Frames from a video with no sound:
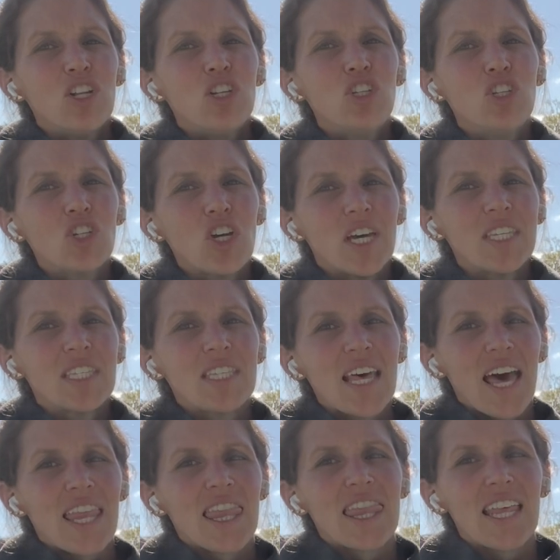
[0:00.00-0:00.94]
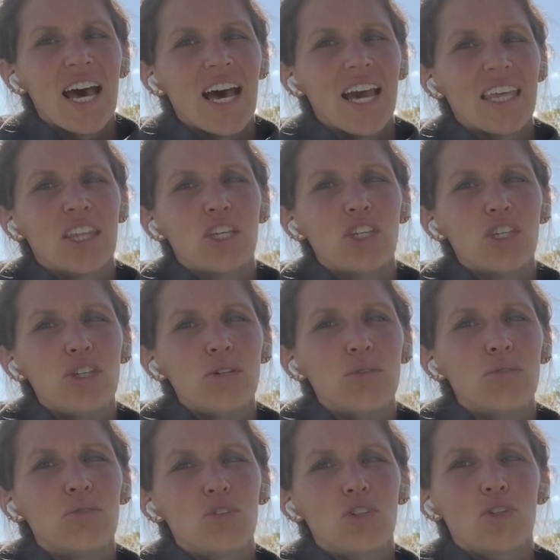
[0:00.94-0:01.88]
Just that thigh, the
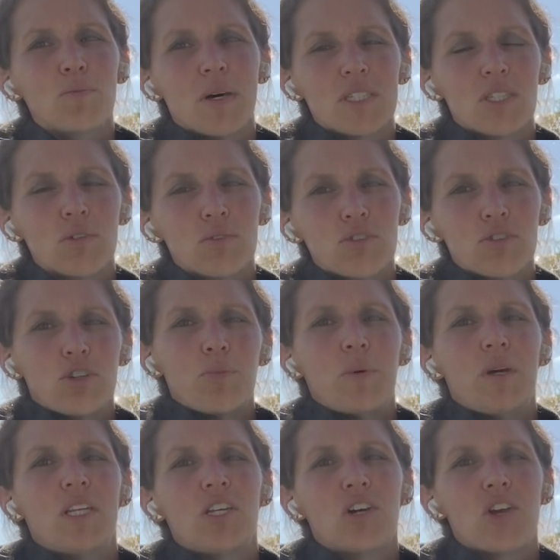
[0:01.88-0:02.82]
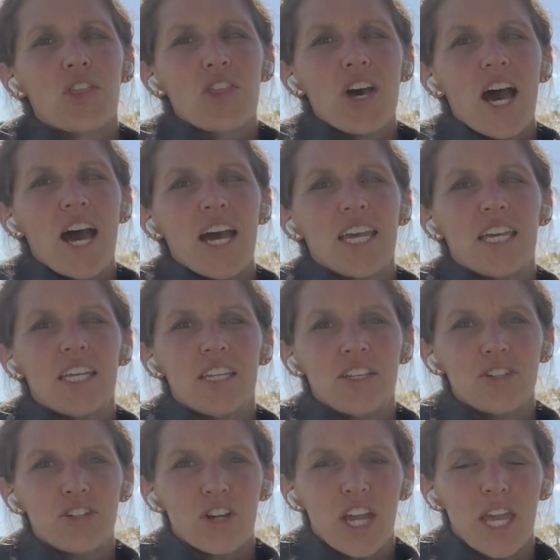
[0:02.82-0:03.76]
huge muscle group in your thigh and
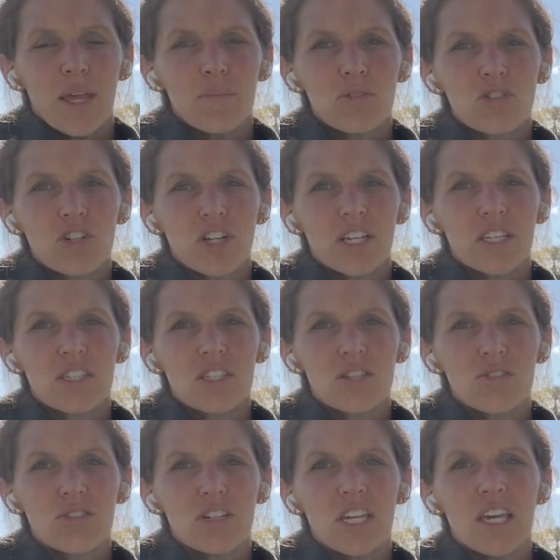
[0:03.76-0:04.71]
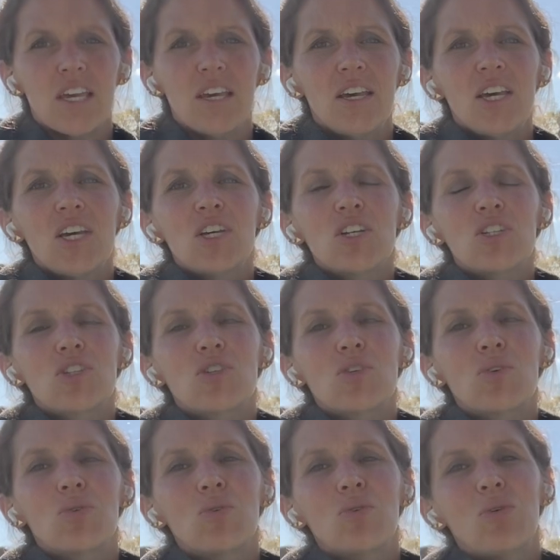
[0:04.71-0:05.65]
in your hamstrings. 3,
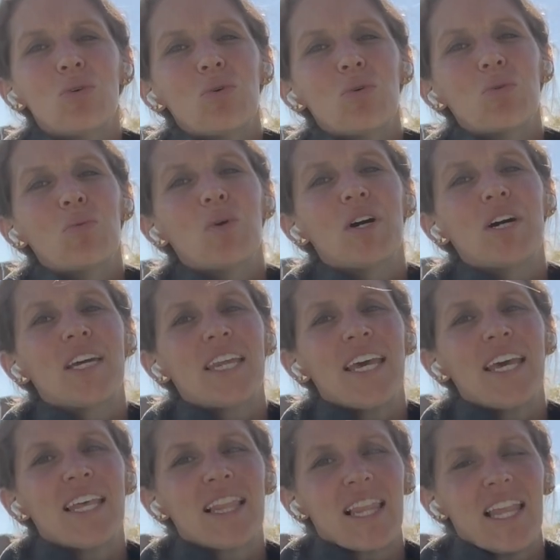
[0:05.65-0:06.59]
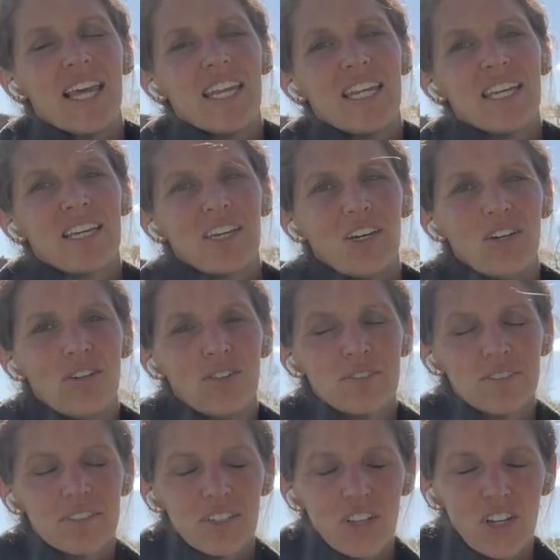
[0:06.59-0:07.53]
2, 1, and let it go.
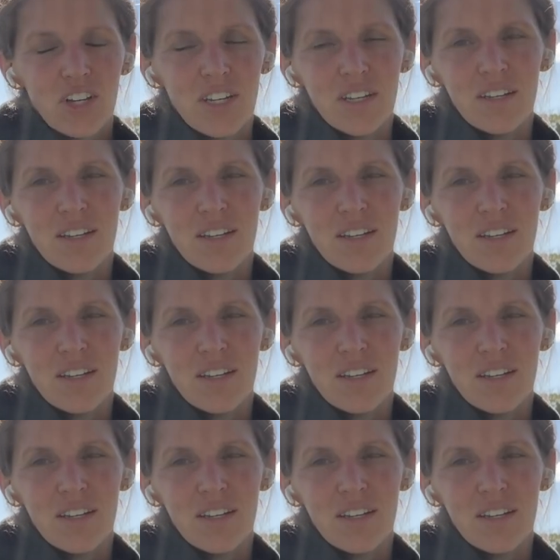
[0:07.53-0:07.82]
Good.